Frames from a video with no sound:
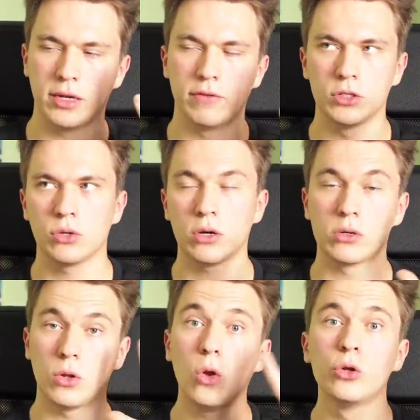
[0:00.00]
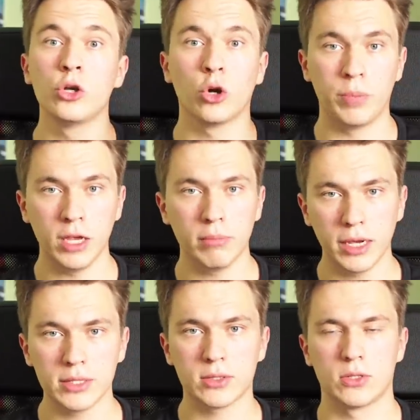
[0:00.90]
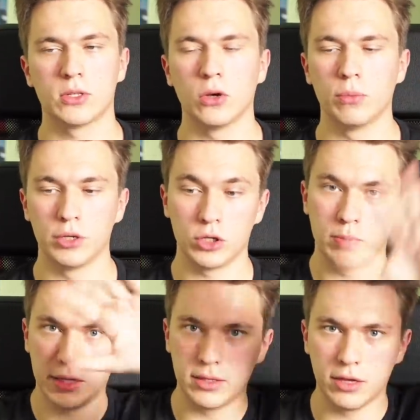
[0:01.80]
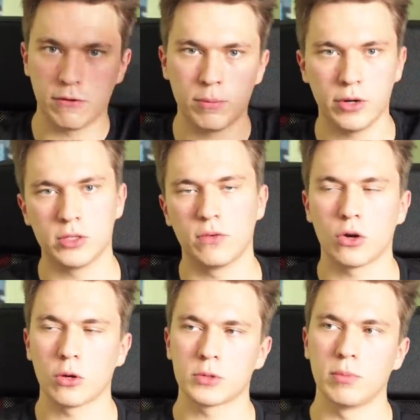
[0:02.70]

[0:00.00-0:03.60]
and Ventura are all European-based, so but just based in different parts of Europe.